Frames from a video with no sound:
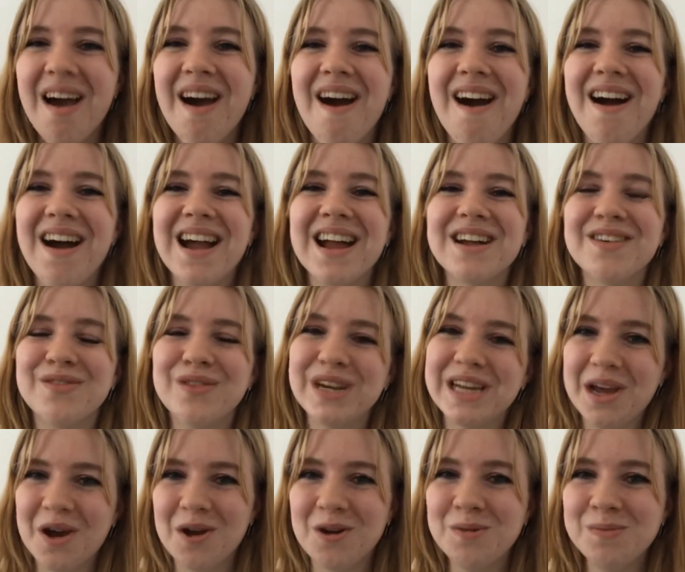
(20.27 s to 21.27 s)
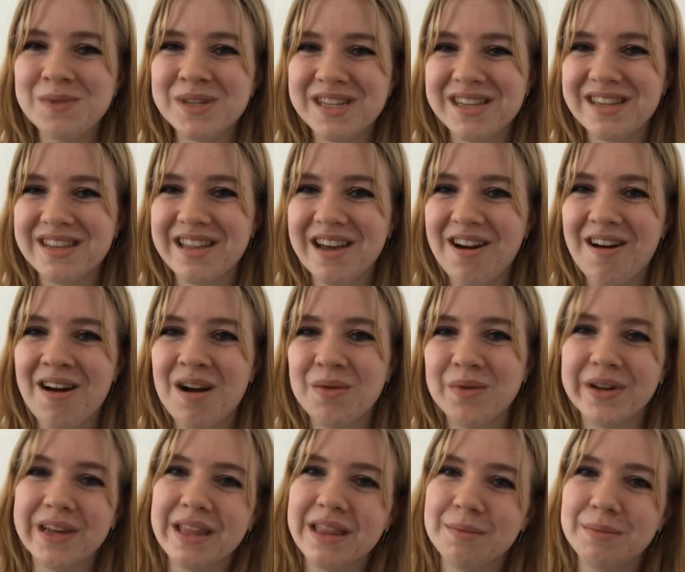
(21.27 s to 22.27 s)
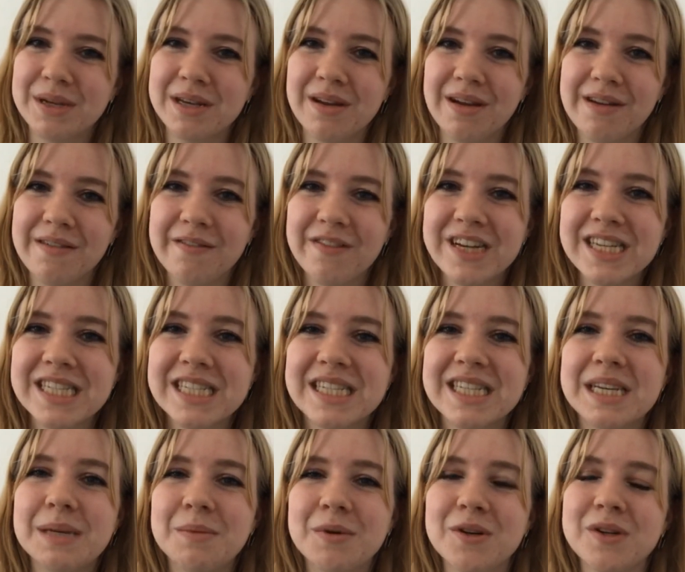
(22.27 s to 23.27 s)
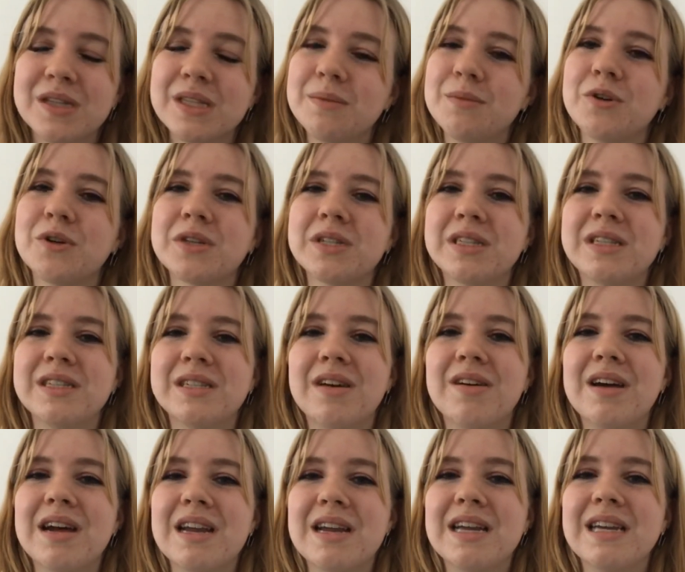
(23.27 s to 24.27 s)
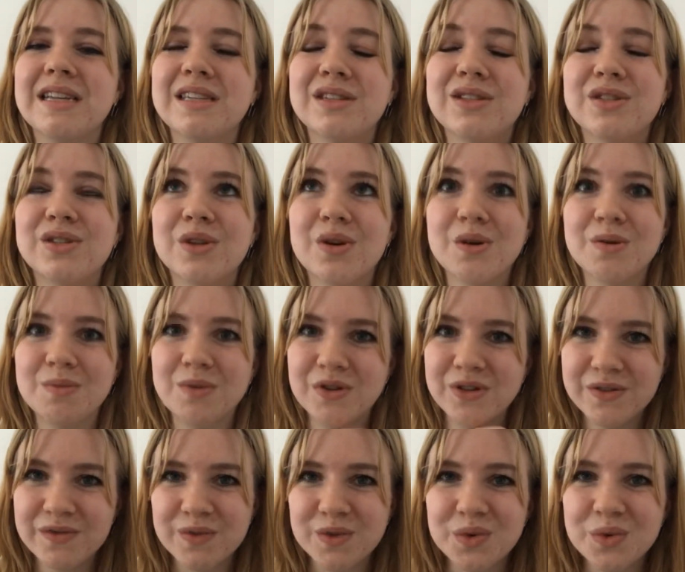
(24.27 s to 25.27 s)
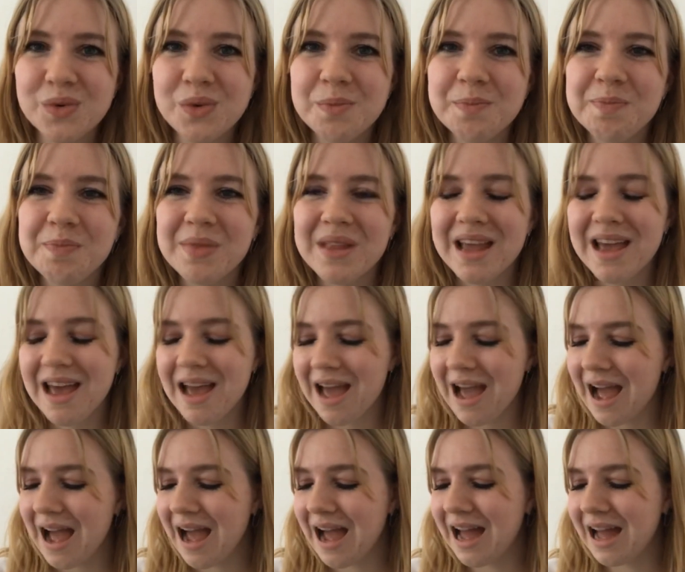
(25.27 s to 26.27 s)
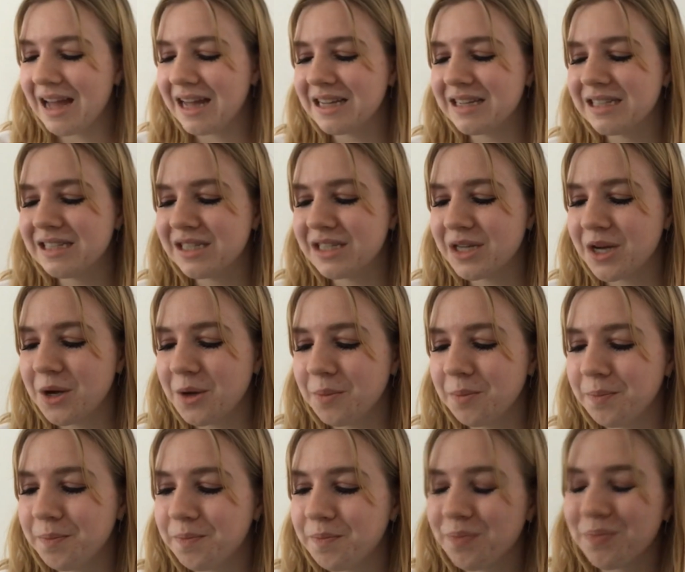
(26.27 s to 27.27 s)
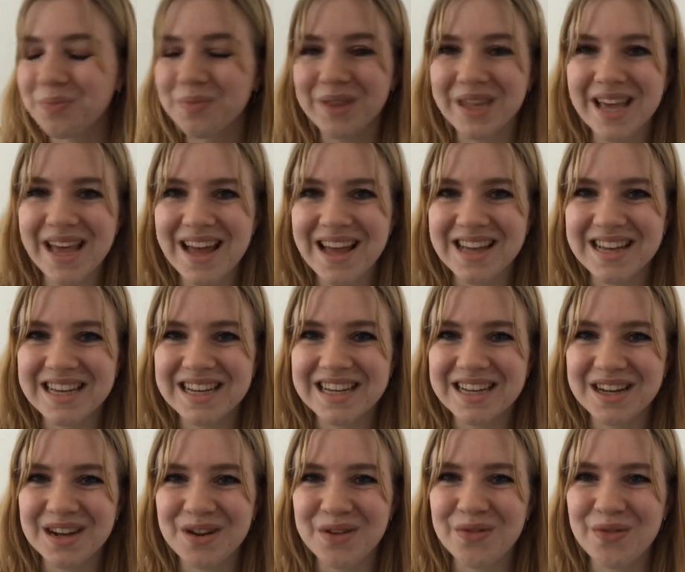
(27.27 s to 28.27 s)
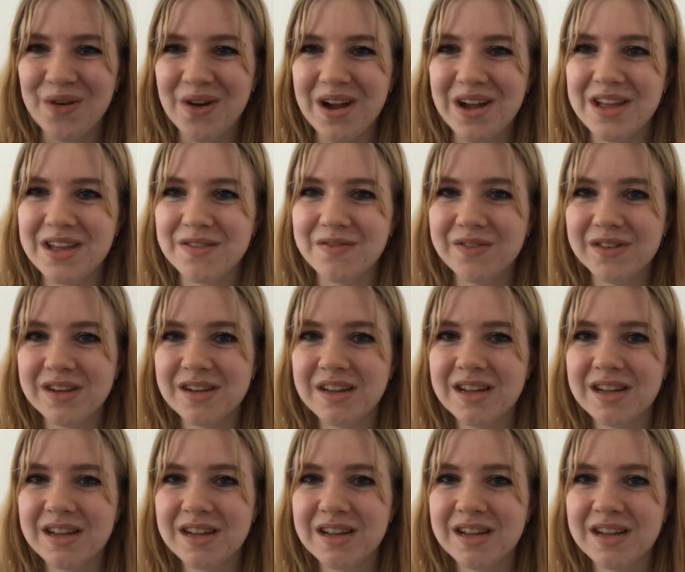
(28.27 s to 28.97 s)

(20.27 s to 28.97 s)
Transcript: I really hoped that I would get the Midnight Fantasy because the box design is so beautiful and um, yeah it arrived